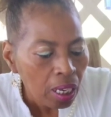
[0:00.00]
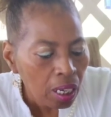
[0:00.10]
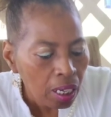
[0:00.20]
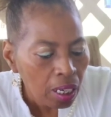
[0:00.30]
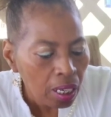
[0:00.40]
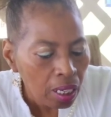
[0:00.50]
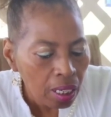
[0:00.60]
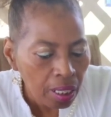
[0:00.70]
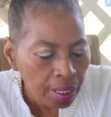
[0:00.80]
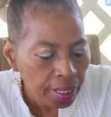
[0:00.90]
uh,
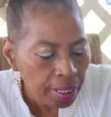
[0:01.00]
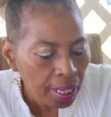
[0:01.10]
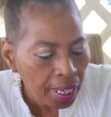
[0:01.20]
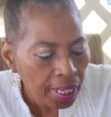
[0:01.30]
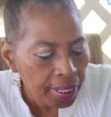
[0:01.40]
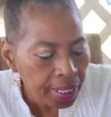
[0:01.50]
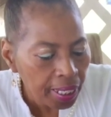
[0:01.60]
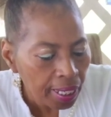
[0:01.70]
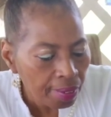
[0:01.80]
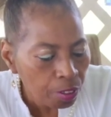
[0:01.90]
9, 10,
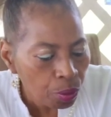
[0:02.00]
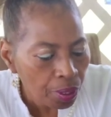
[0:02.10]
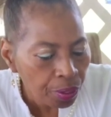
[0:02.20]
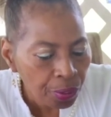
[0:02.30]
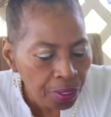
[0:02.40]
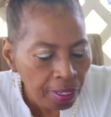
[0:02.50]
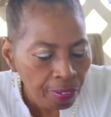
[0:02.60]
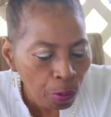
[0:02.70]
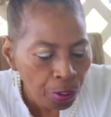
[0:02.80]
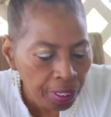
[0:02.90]
11, 12, 13,
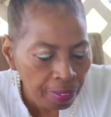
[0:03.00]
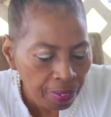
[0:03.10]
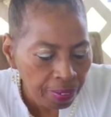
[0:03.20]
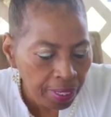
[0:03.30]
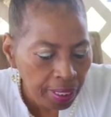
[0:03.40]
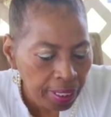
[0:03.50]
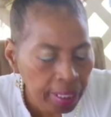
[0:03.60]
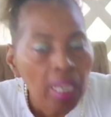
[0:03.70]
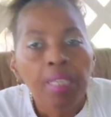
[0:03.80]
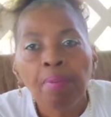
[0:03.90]
14, 15,
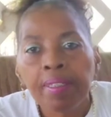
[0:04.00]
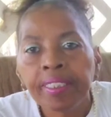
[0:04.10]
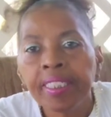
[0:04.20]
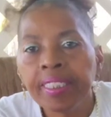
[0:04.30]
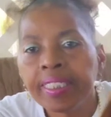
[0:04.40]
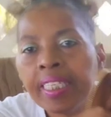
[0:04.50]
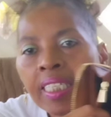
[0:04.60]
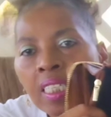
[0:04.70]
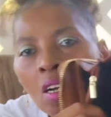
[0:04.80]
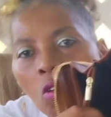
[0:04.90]
about
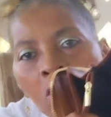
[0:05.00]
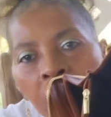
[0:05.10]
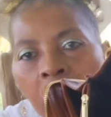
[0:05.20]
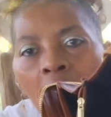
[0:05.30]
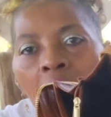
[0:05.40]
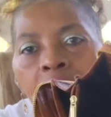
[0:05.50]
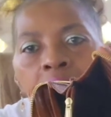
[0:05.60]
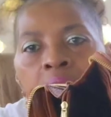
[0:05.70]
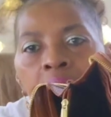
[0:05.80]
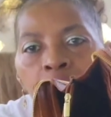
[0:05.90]
16 car slots
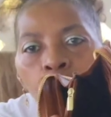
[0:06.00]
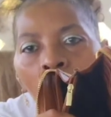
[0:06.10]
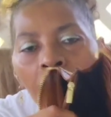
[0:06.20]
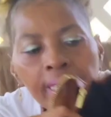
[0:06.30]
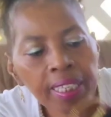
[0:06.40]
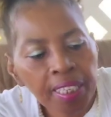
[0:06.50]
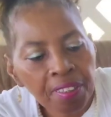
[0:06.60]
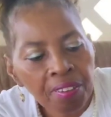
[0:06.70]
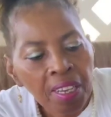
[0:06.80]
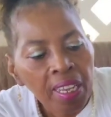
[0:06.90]
in this wallet
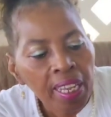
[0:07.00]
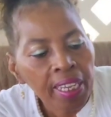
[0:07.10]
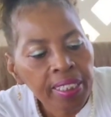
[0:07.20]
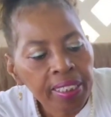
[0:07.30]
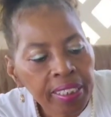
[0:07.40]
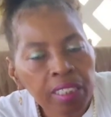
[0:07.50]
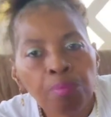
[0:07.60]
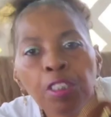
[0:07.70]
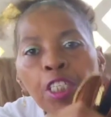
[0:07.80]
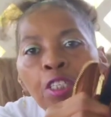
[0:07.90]
here. And this is
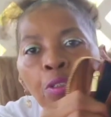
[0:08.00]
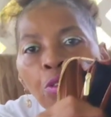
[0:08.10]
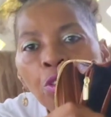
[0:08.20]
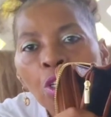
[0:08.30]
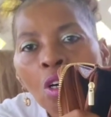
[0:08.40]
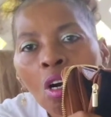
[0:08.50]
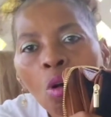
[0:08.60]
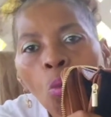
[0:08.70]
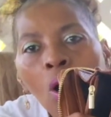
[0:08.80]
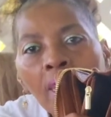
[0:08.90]
huge
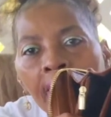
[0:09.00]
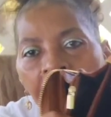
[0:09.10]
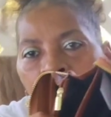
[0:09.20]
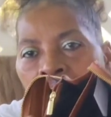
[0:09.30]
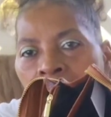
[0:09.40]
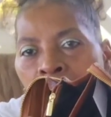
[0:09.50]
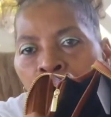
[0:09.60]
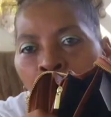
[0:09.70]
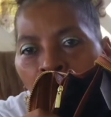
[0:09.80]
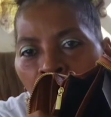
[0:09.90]
wallet. Like I said,
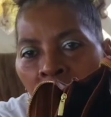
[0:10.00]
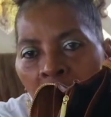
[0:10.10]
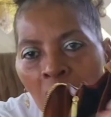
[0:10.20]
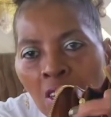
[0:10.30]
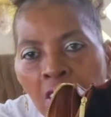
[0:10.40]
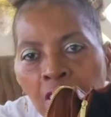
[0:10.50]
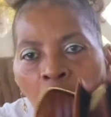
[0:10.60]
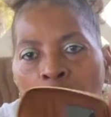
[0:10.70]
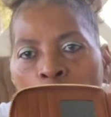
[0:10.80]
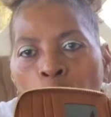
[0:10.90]
it's very large
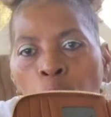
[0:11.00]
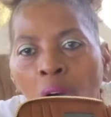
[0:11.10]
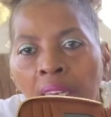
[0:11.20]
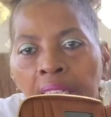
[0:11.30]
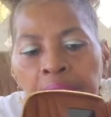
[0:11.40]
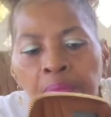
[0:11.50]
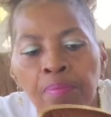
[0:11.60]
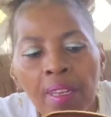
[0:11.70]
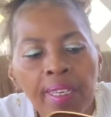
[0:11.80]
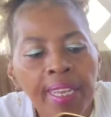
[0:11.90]
wallet,
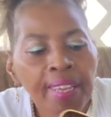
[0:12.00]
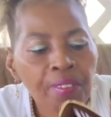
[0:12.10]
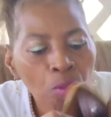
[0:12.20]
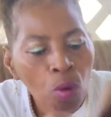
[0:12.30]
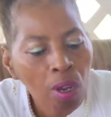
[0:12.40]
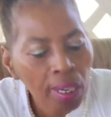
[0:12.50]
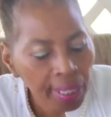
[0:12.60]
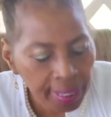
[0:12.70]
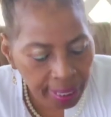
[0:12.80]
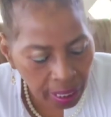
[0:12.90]
leather
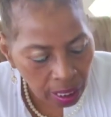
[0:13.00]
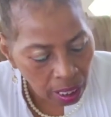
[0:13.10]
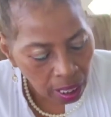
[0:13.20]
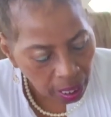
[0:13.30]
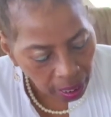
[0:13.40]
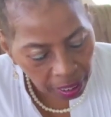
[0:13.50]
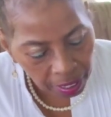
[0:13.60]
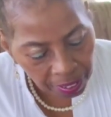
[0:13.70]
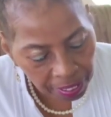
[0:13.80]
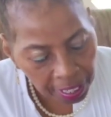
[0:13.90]
wallets and
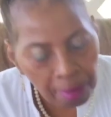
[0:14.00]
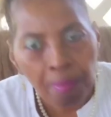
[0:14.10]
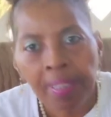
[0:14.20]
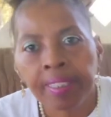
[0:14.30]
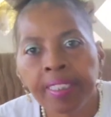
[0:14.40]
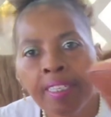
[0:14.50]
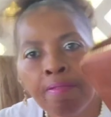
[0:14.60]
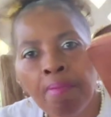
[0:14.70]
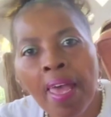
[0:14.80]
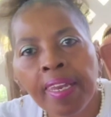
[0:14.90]
everything by Steve
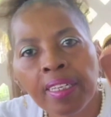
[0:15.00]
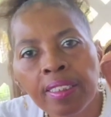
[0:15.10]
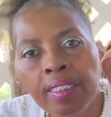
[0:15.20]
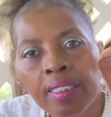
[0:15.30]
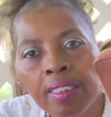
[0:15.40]
Madden.